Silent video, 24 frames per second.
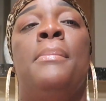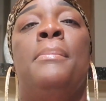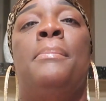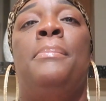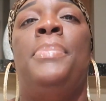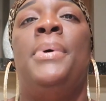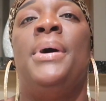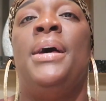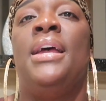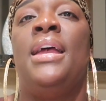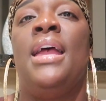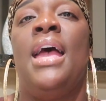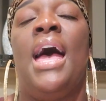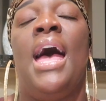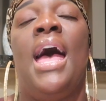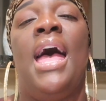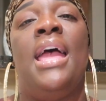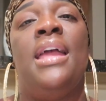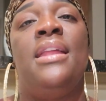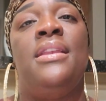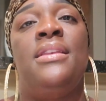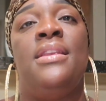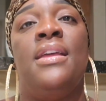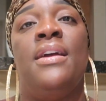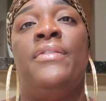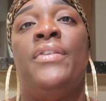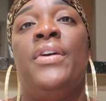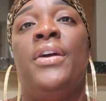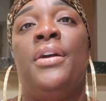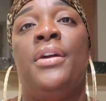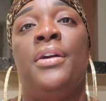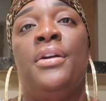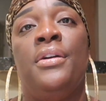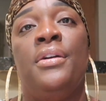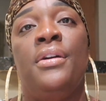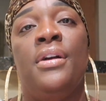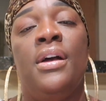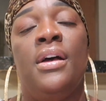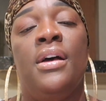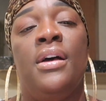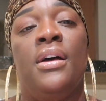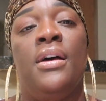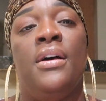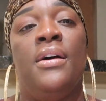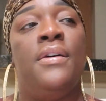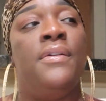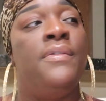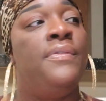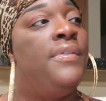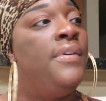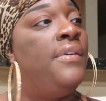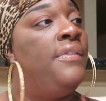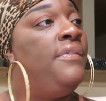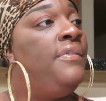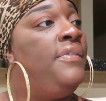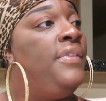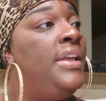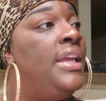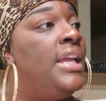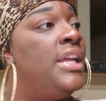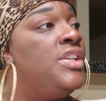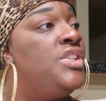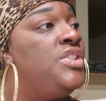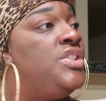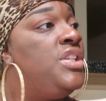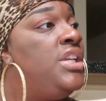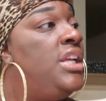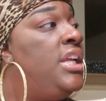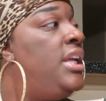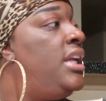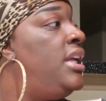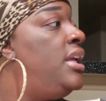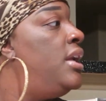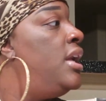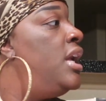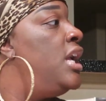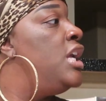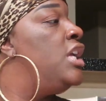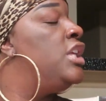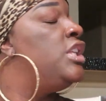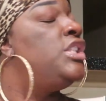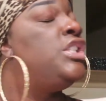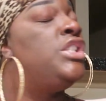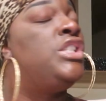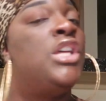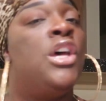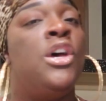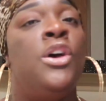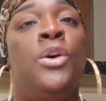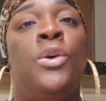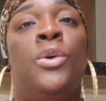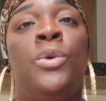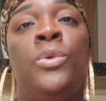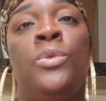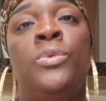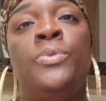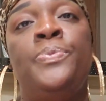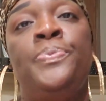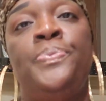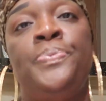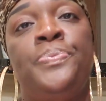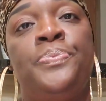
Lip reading: but I had never heard of VSG. So